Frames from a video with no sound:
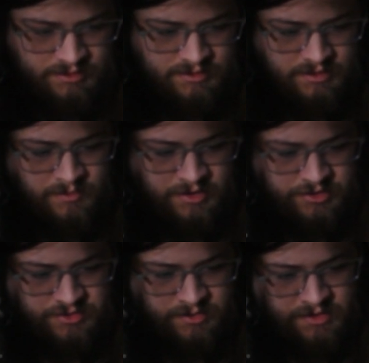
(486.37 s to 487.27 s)
I might
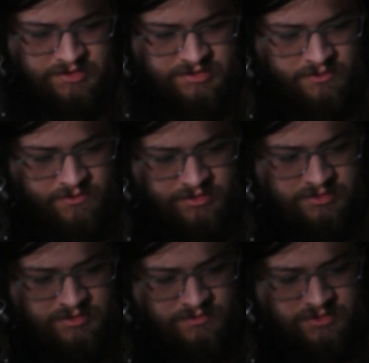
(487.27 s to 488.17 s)
try mixing it with
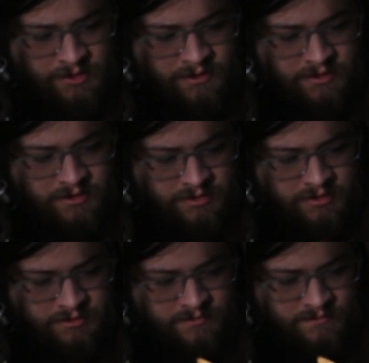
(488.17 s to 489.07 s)
some darker
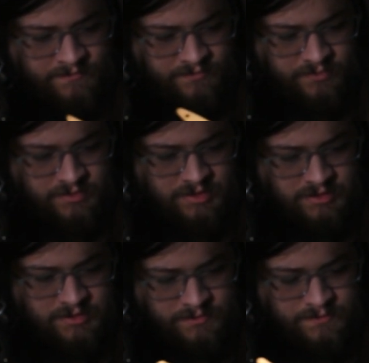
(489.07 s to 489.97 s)

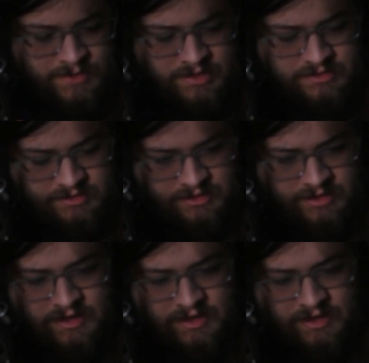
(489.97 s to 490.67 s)
paints that I